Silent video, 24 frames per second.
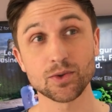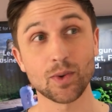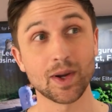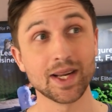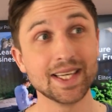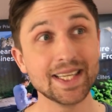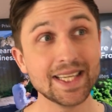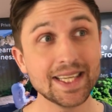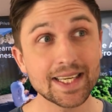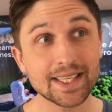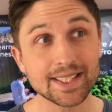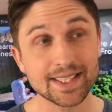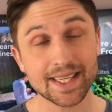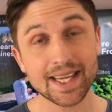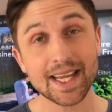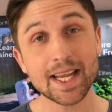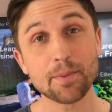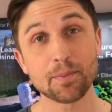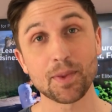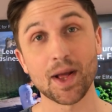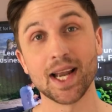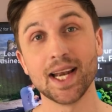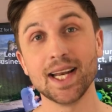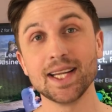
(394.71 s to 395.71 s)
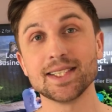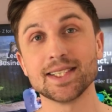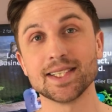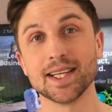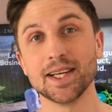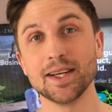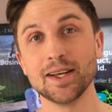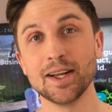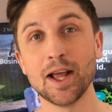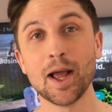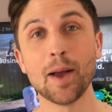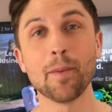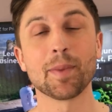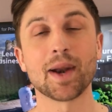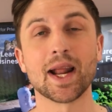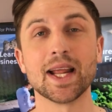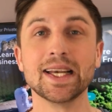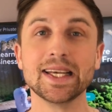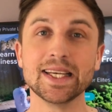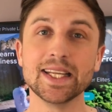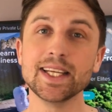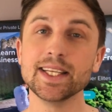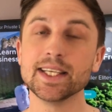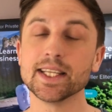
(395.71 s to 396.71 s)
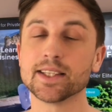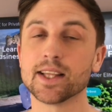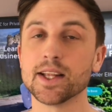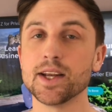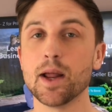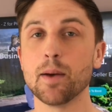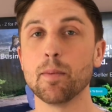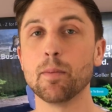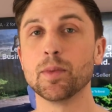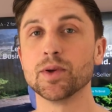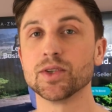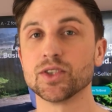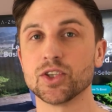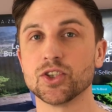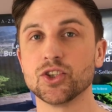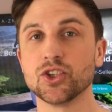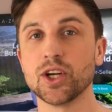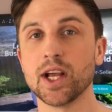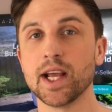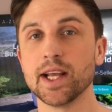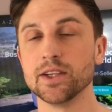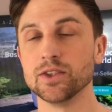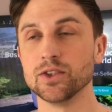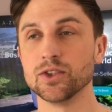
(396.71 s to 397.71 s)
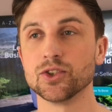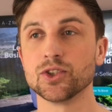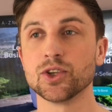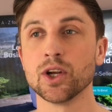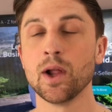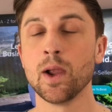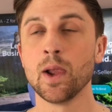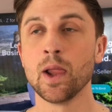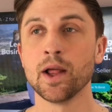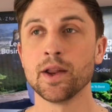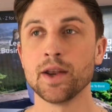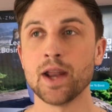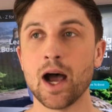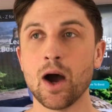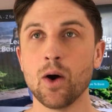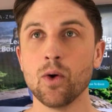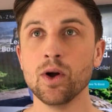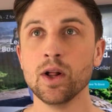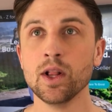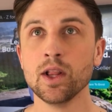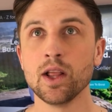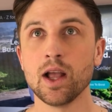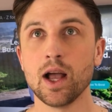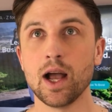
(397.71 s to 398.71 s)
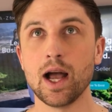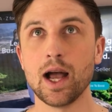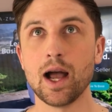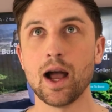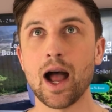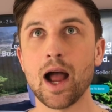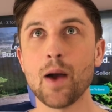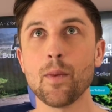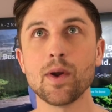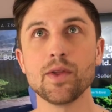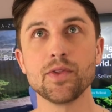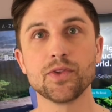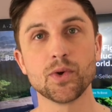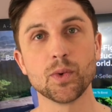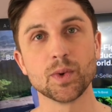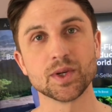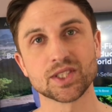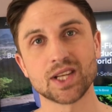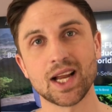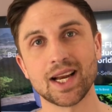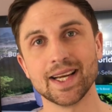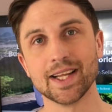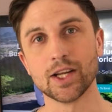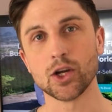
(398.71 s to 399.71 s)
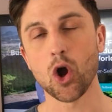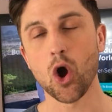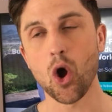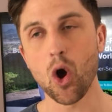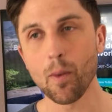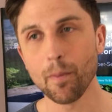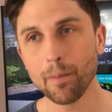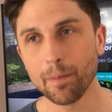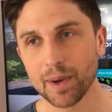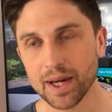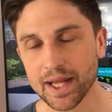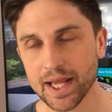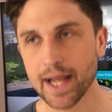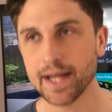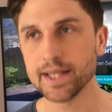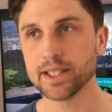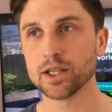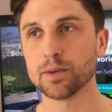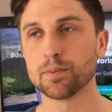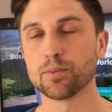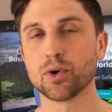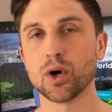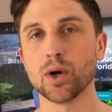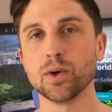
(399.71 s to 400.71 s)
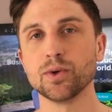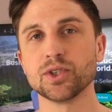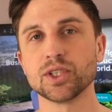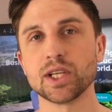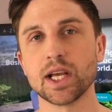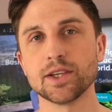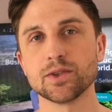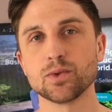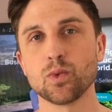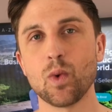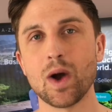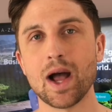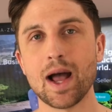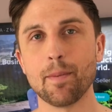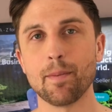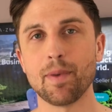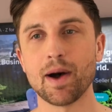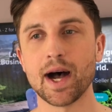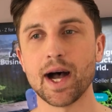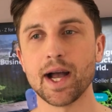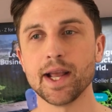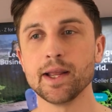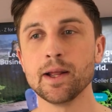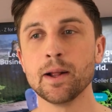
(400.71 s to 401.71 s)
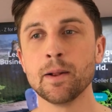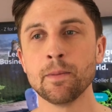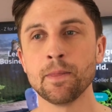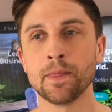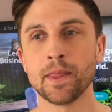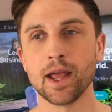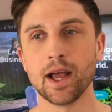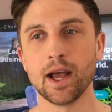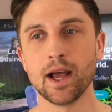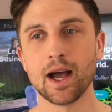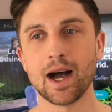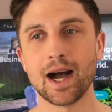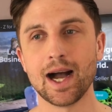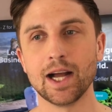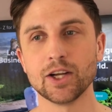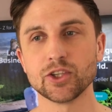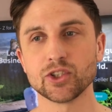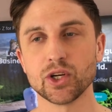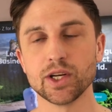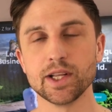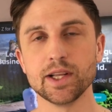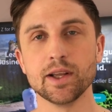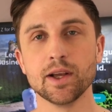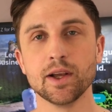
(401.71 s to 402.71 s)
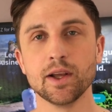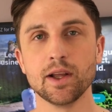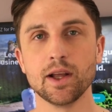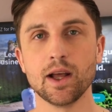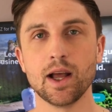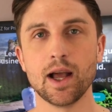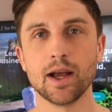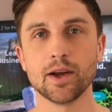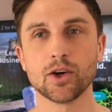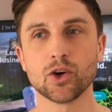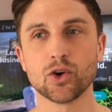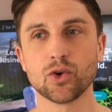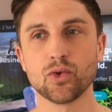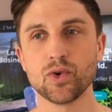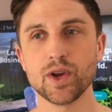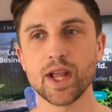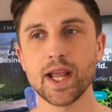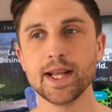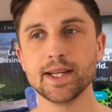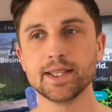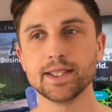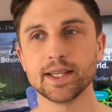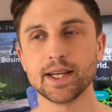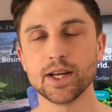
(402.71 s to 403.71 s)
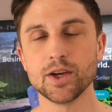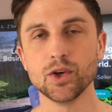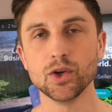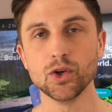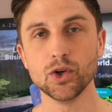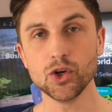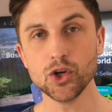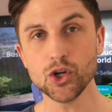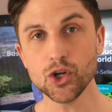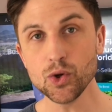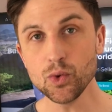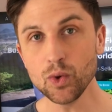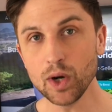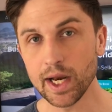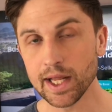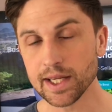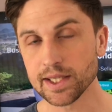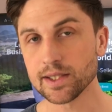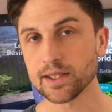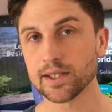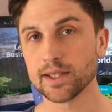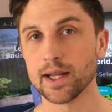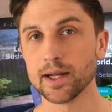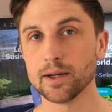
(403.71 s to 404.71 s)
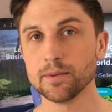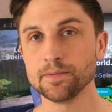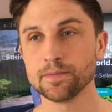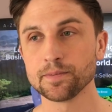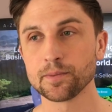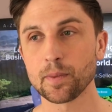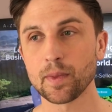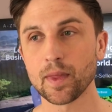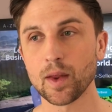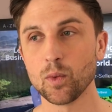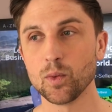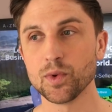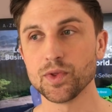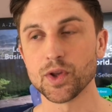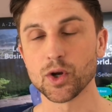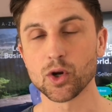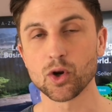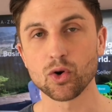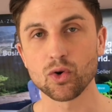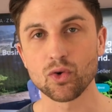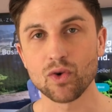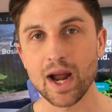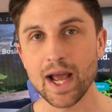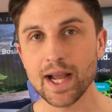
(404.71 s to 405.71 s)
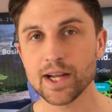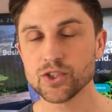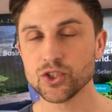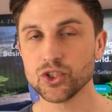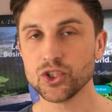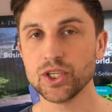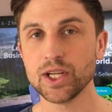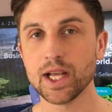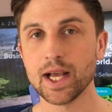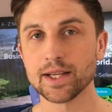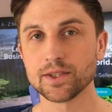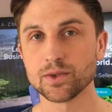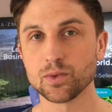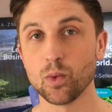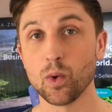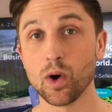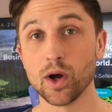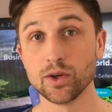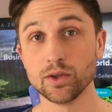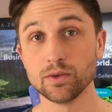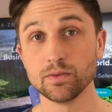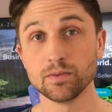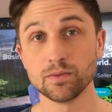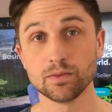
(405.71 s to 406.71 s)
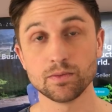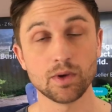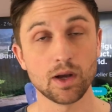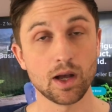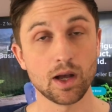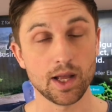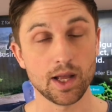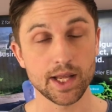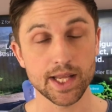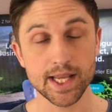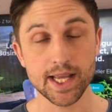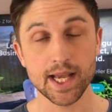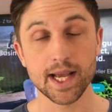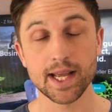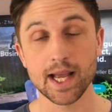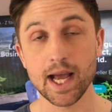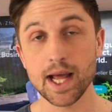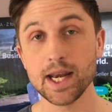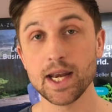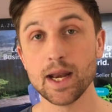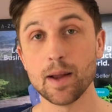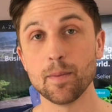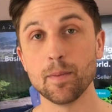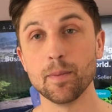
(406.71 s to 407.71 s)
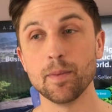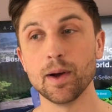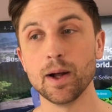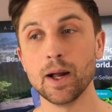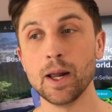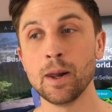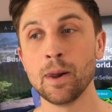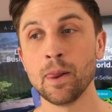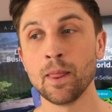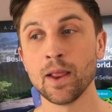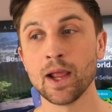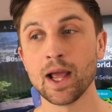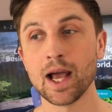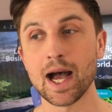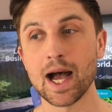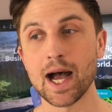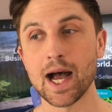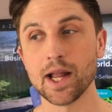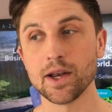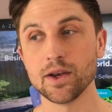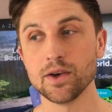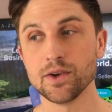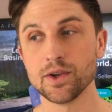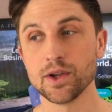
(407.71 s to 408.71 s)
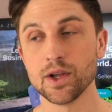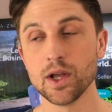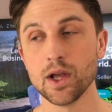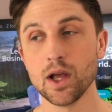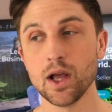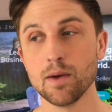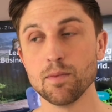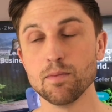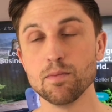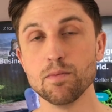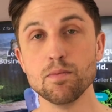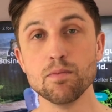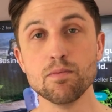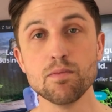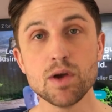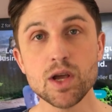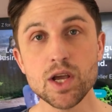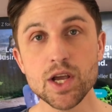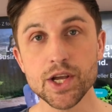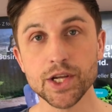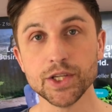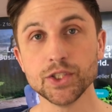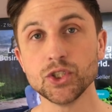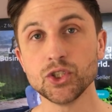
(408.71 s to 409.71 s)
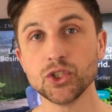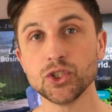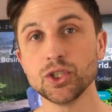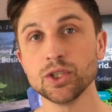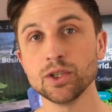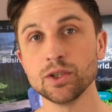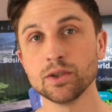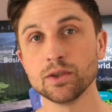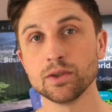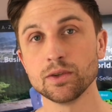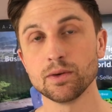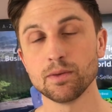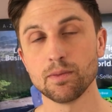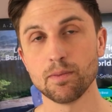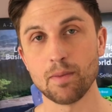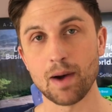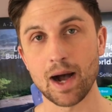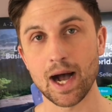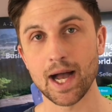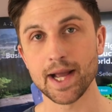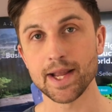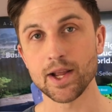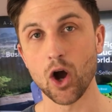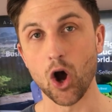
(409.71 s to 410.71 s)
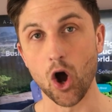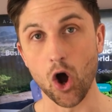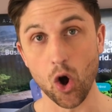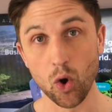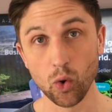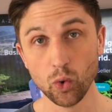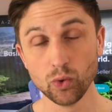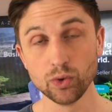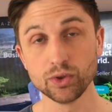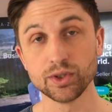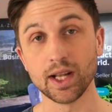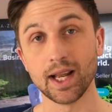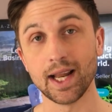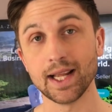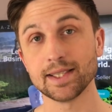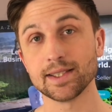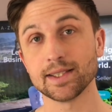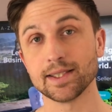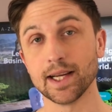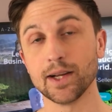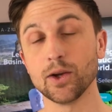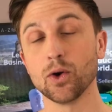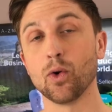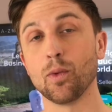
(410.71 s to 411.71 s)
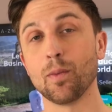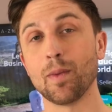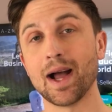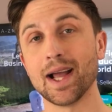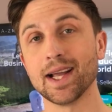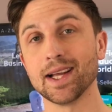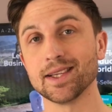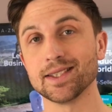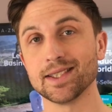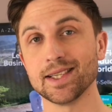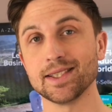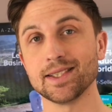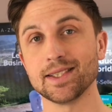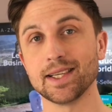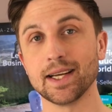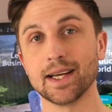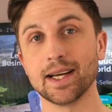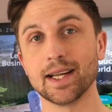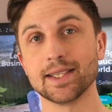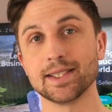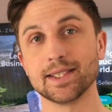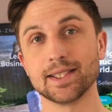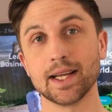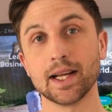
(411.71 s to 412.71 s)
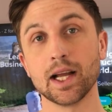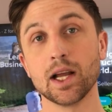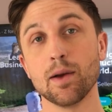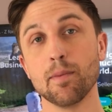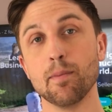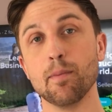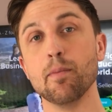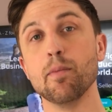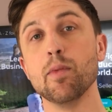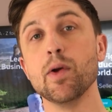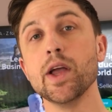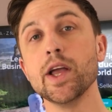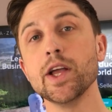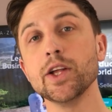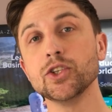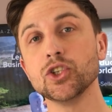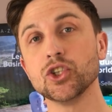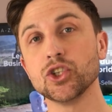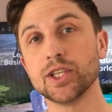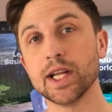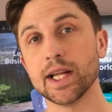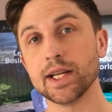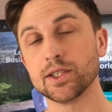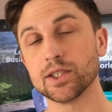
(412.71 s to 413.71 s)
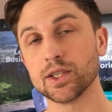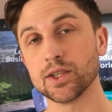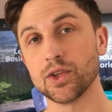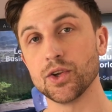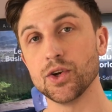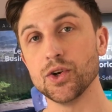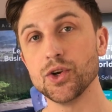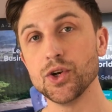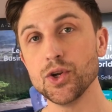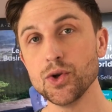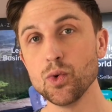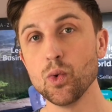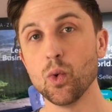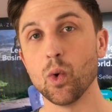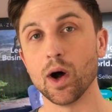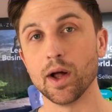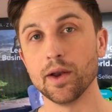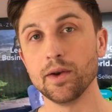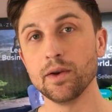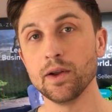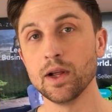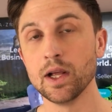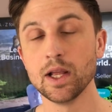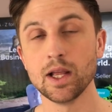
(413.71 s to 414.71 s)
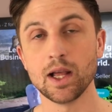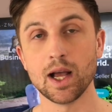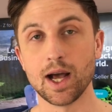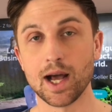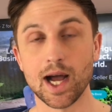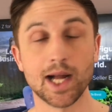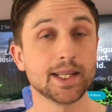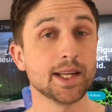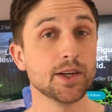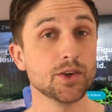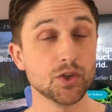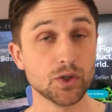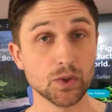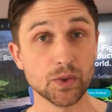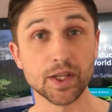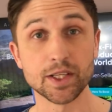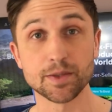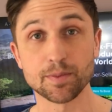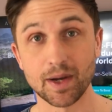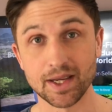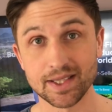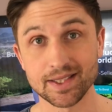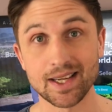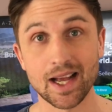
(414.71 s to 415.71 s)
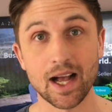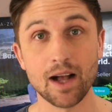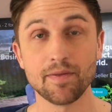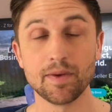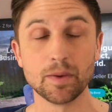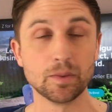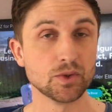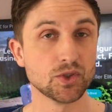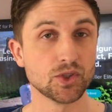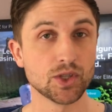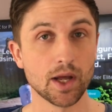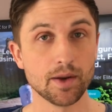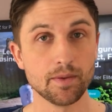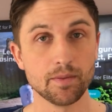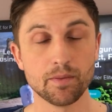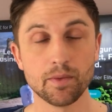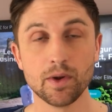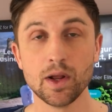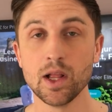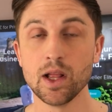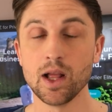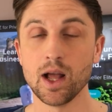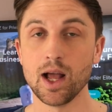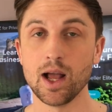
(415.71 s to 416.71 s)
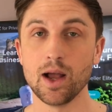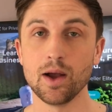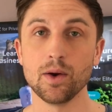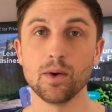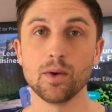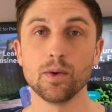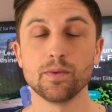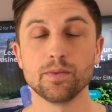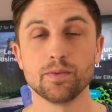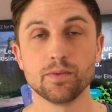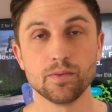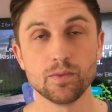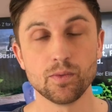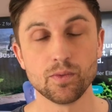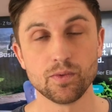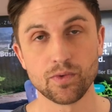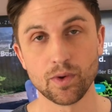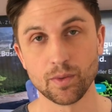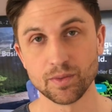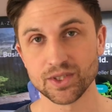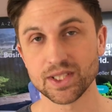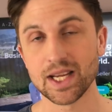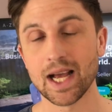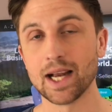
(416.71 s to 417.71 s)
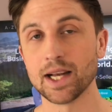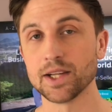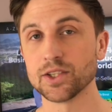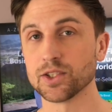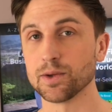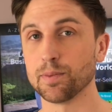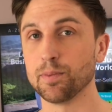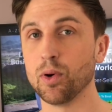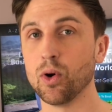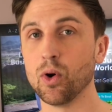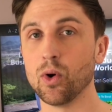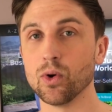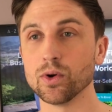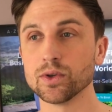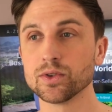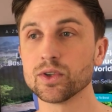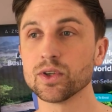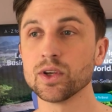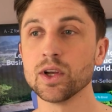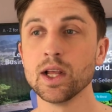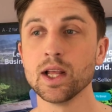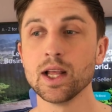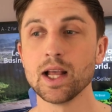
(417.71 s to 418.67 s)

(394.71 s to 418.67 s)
So I needed to keep that listing, but I needed the numbers to change. Now, I went through a slightly complicated process whereby I actually created a new listing with the correct GS1 EAN number, and merged my old listing, or my existing listing, merged it to the new one. I didn't do this myself, it was done from seller support.